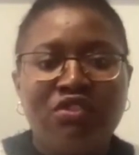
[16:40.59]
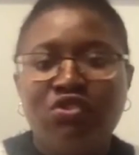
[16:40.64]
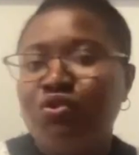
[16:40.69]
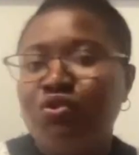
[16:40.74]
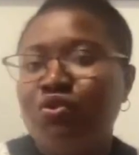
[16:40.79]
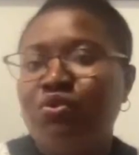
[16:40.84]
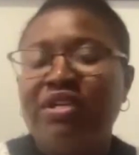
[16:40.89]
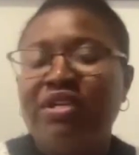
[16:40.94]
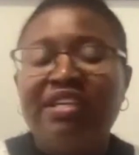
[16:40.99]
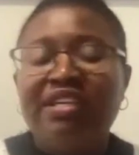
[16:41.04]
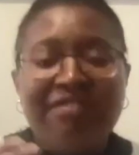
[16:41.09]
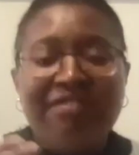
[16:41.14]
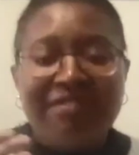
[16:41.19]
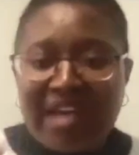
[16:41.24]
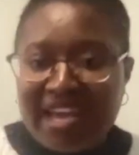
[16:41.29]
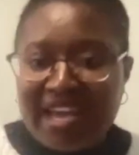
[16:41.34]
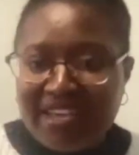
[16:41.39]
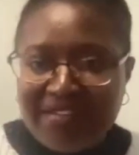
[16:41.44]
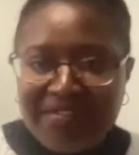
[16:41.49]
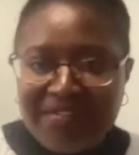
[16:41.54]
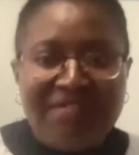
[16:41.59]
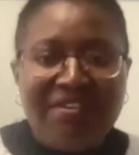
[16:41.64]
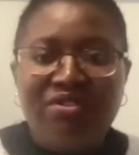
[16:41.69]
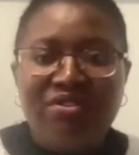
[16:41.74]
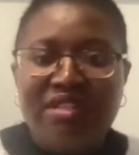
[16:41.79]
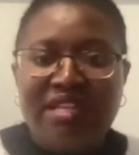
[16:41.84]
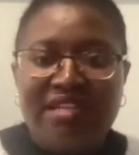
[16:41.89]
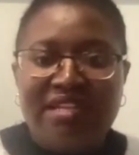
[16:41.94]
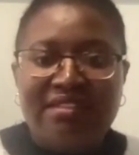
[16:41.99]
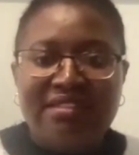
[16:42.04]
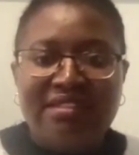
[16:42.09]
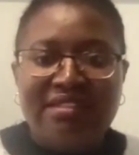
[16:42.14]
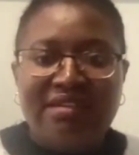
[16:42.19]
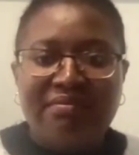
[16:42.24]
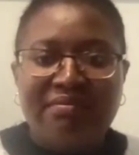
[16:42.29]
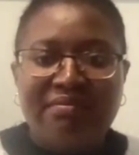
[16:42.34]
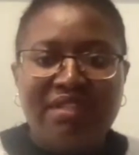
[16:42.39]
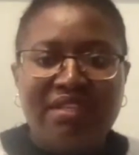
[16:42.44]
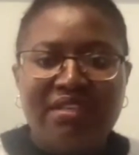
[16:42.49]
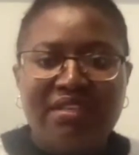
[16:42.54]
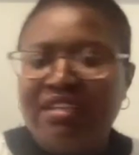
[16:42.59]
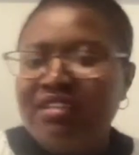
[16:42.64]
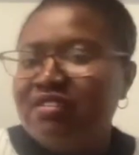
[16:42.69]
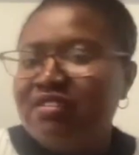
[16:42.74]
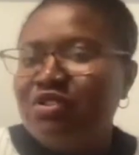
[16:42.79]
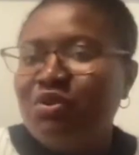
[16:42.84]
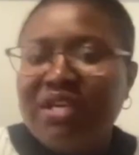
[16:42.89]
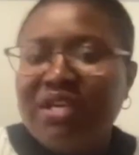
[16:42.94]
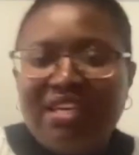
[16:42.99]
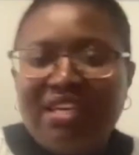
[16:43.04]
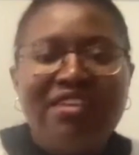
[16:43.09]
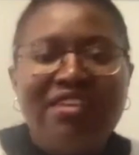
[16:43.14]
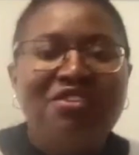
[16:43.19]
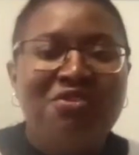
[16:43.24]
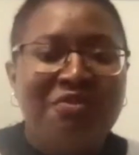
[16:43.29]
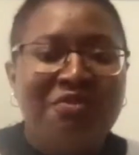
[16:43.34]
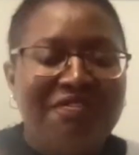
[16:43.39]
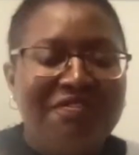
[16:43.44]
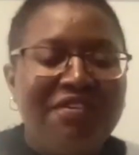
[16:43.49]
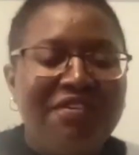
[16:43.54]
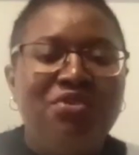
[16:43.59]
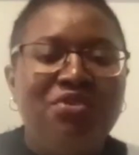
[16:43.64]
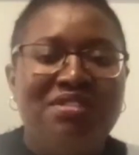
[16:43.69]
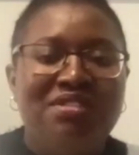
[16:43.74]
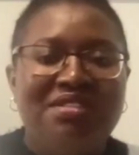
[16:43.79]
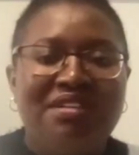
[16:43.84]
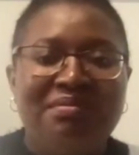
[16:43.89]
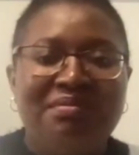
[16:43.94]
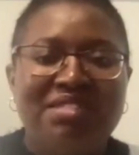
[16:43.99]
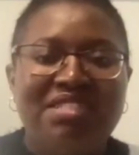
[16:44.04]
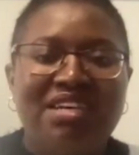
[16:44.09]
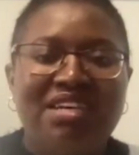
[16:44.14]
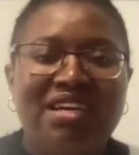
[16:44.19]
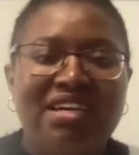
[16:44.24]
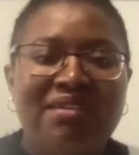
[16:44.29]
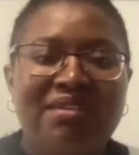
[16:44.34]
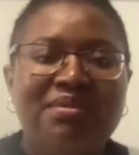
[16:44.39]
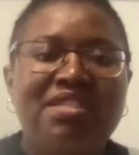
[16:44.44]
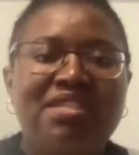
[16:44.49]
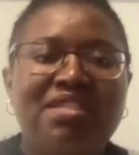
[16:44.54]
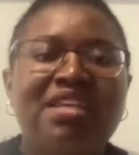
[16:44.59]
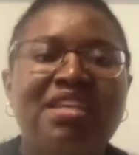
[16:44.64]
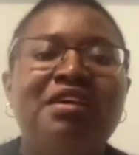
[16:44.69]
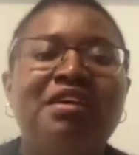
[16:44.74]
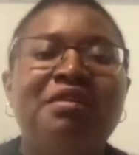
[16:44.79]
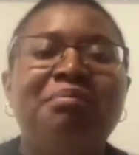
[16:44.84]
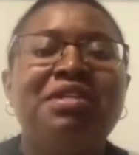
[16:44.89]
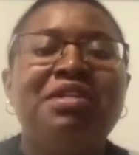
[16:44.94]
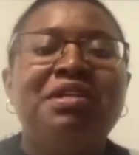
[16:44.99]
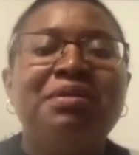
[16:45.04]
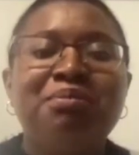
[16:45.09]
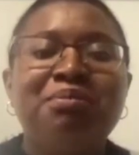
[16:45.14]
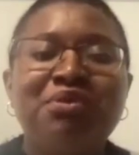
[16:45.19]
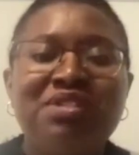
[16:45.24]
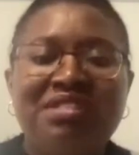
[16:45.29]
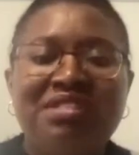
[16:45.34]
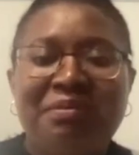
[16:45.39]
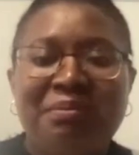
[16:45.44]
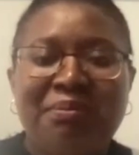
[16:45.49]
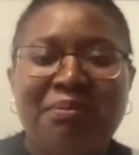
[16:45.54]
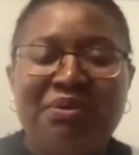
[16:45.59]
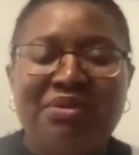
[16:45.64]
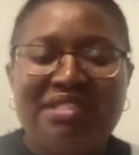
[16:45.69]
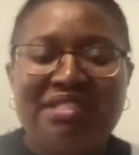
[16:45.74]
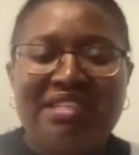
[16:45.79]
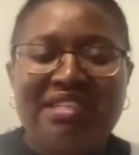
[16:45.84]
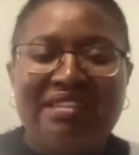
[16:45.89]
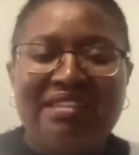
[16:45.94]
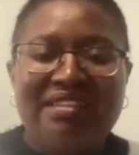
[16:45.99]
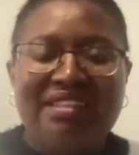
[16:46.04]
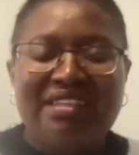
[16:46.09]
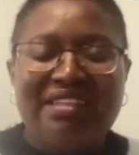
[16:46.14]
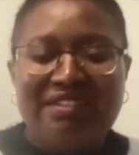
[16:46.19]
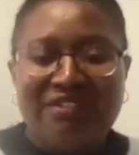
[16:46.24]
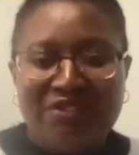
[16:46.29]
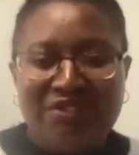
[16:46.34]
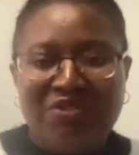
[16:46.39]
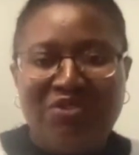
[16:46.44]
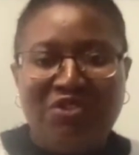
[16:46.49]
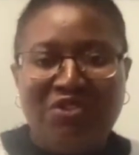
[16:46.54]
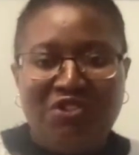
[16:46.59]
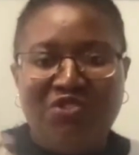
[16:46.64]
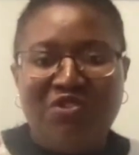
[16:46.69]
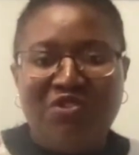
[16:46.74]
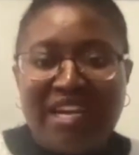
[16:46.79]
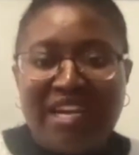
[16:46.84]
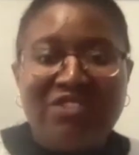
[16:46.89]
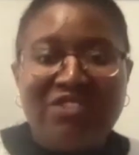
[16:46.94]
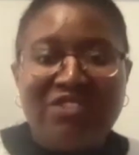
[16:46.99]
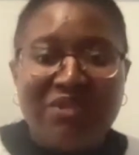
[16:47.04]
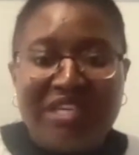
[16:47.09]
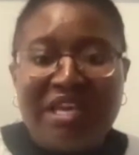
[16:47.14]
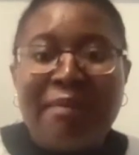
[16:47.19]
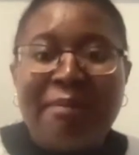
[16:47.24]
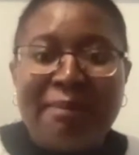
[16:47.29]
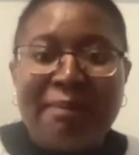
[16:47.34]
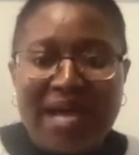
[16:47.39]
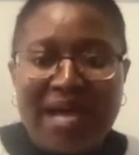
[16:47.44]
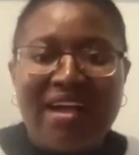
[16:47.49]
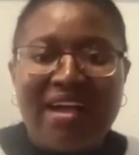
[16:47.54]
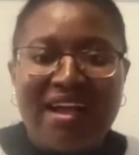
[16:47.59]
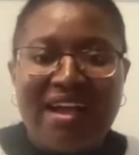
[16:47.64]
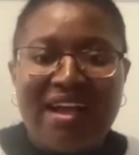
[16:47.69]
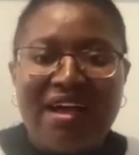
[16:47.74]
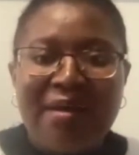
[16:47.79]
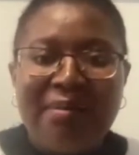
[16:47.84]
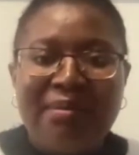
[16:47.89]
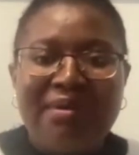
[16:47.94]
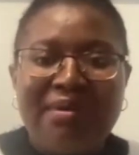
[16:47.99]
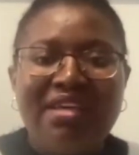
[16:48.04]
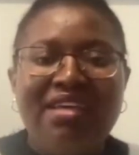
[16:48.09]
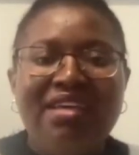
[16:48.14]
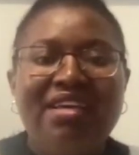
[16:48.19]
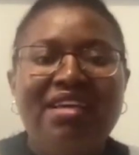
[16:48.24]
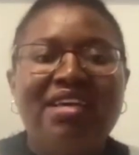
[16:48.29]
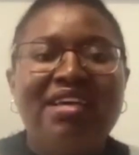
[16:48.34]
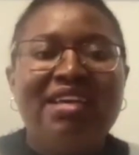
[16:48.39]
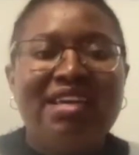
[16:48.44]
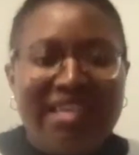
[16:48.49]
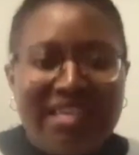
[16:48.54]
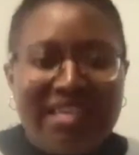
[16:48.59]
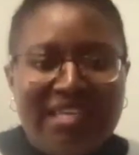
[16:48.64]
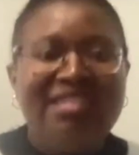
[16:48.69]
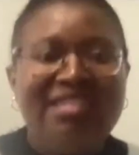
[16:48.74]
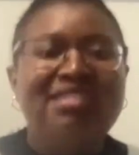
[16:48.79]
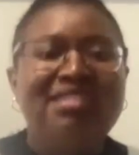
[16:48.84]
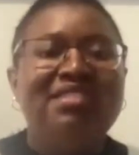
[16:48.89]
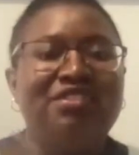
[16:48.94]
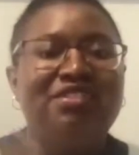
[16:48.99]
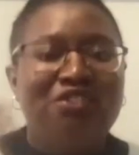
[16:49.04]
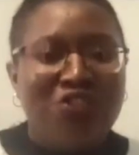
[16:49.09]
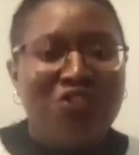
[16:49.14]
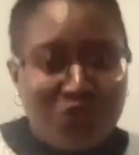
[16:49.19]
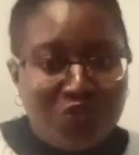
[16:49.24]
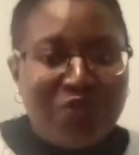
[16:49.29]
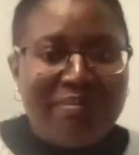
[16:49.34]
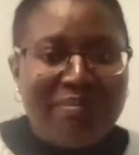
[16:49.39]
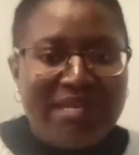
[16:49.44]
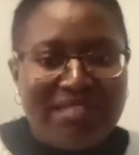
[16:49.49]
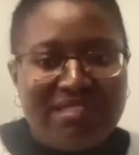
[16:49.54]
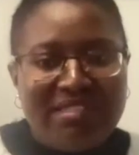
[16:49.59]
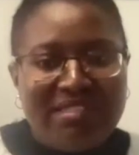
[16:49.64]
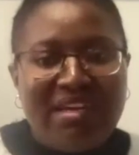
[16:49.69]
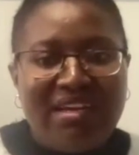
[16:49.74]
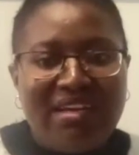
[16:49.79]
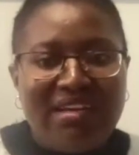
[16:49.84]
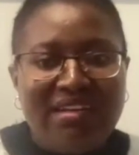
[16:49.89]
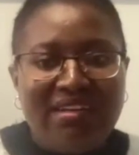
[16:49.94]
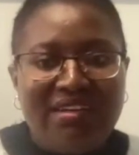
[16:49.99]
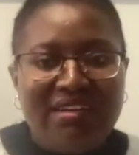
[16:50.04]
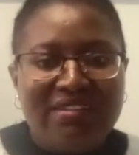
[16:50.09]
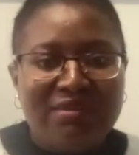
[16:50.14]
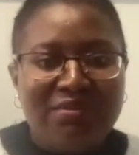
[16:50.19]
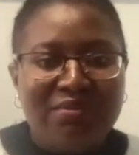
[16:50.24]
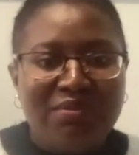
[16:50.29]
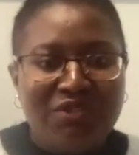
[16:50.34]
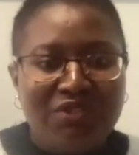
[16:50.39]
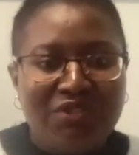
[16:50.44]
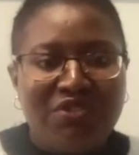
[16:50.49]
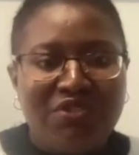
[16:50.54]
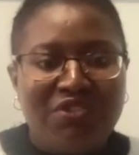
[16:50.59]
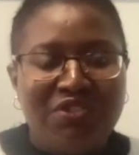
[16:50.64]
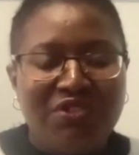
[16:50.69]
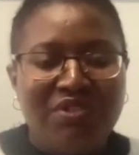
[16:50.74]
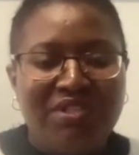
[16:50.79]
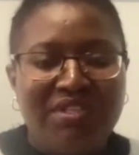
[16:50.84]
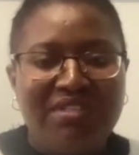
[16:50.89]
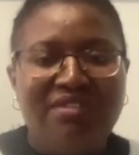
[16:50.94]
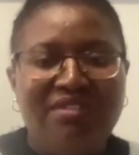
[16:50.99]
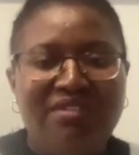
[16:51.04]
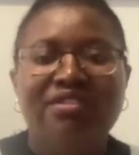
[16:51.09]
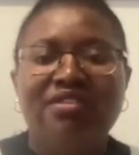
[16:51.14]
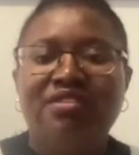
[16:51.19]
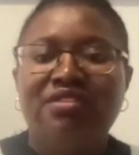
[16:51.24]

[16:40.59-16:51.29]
So if I fail at something, it's okay to fail sometimes, but the most important thing is to try to get back up and do better at what you're doing.